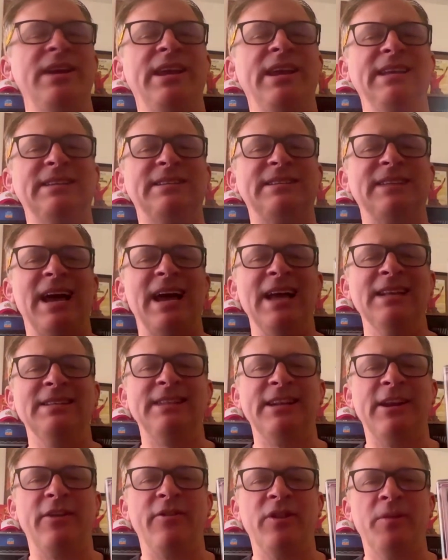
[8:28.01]
He signs
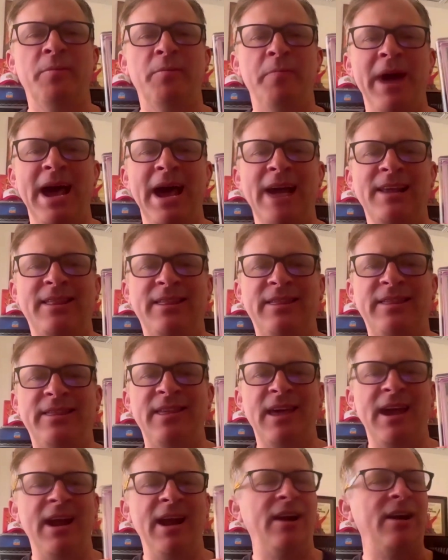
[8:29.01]
it on the back
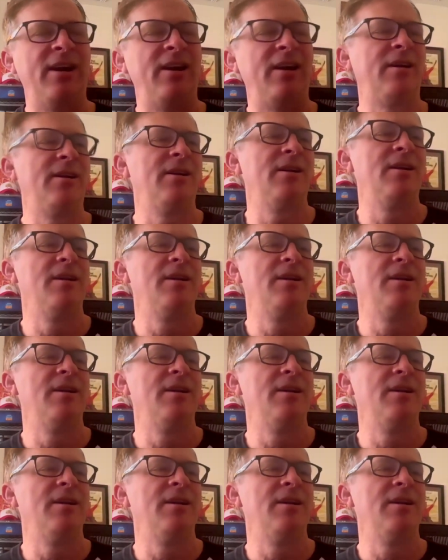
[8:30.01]
there.